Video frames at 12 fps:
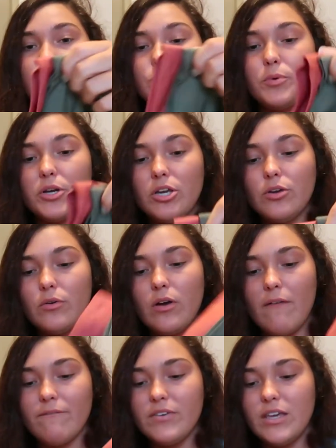Super cute,
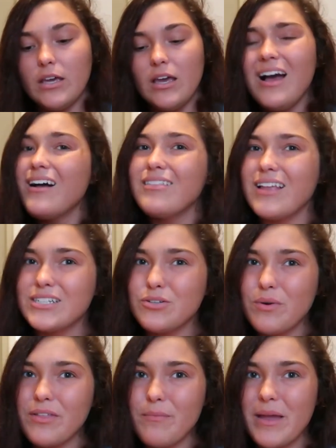comfy. Like
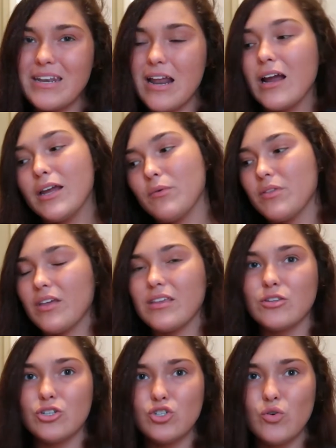to wear them at night with
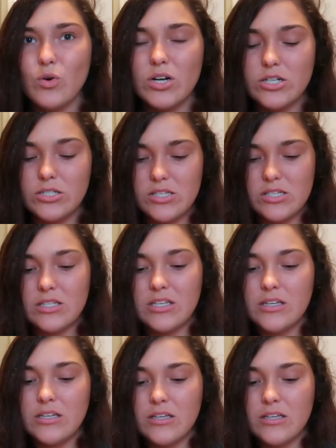like the shorts.